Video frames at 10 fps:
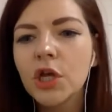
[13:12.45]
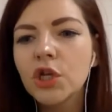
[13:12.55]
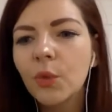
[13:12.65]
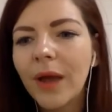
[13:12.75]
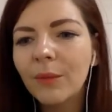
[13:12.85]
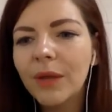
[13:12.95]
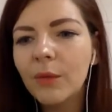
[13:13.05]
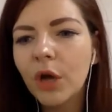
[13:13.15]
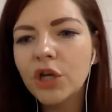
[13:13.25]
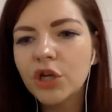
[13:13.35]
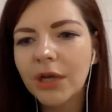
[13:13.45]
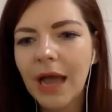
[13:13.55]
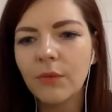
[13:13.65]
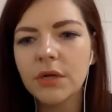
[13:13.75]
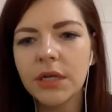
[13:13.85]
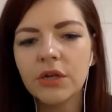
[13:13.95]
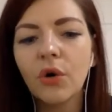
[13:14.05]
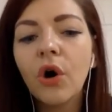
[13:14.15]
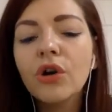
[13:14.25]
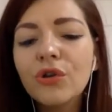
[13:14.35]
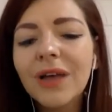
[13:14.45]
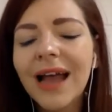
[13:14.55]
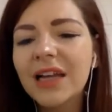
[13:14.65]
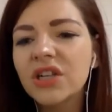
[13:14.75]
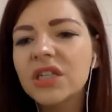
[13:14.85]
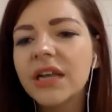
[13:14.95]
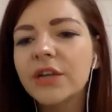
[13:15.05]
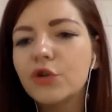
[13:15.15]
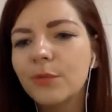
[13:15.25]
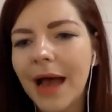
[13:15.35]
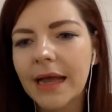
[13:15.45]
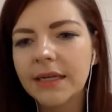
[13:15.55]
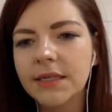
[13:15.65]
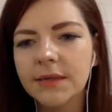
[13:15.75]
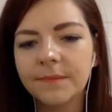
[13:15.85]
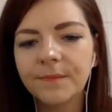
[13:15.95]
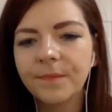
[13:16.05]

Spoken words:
So when we want to count it, or you can just say 2 bags.